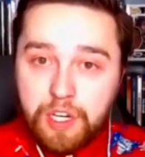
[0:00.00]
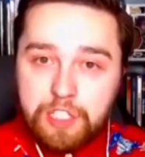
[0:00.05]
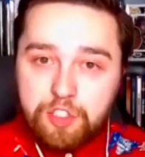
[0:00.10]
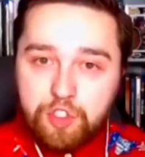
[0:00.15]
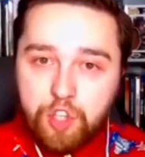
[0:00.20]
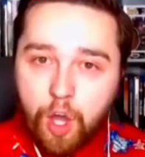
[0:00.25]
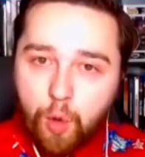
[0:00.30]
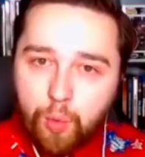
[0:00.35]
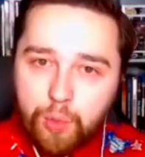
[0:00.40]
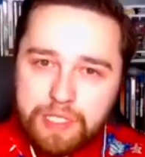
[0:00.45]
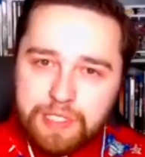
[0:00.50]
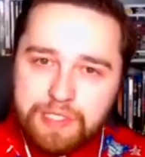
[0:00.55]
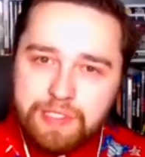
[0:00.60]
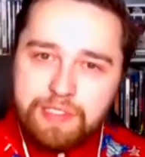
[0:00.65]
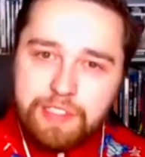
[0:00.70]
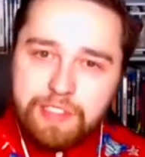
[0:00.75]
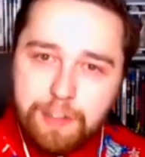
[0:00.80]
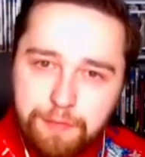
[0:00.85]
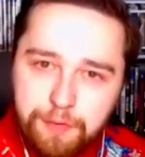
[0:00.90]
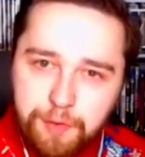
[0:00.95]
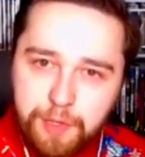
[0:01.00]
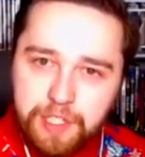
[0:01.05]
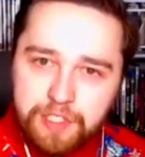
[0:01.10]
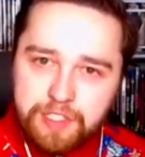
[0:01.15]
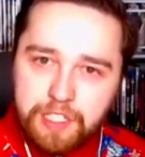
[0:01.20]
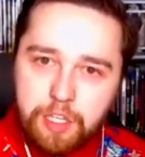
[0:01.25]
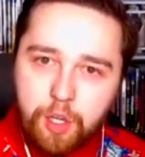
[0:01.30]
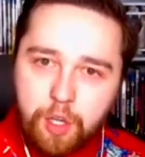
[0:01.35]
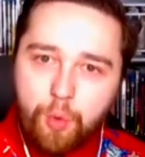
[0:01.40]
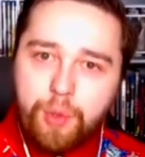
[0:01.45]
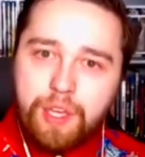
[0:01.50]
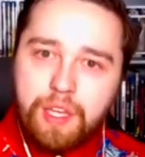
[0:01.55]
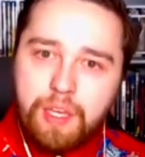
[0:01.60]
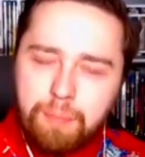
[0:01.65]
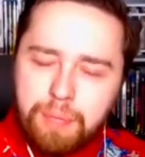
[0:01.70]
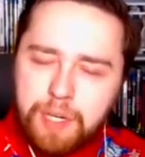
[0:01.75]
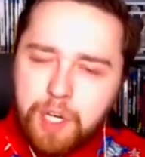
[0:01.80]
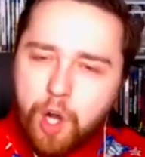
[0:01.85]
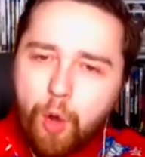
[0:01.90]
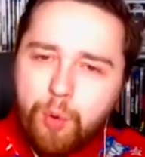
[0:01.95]
It's always different and going,
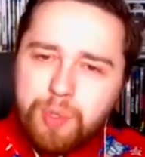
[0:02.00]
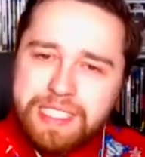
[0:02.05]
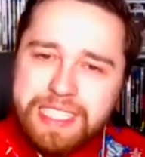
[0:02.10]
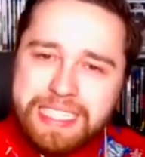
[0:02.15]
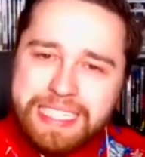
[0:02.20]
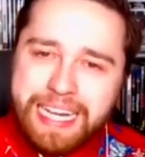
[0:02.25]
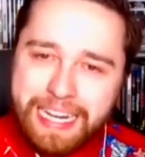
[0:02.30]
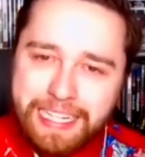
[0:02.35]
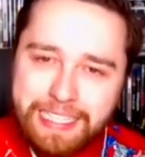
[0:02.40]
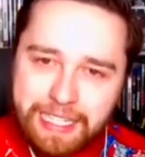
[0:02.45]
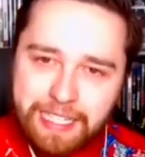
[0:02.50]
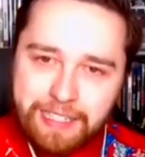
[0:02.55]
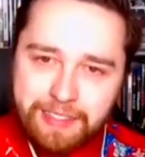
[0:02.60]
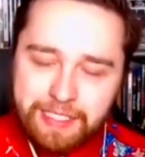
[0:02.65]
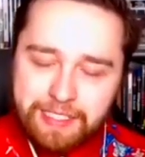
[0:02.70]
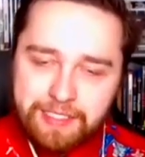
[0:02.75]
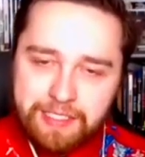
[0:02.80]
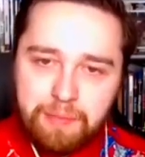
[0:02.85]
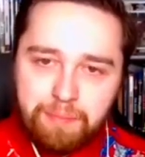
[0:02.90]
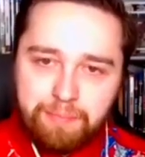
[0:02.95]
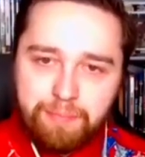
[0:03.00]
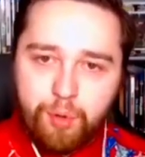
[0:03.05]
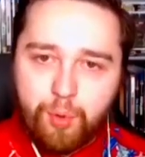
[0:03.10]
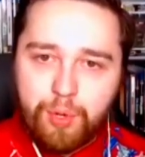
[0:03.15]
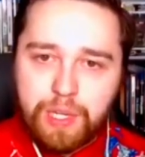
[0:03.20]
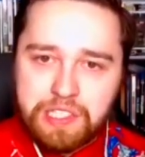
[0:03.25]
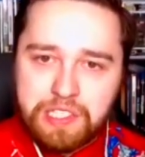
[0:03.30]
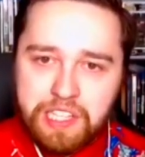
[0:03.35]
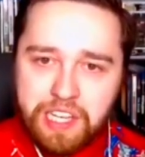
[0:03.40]
but always connecting at the same point.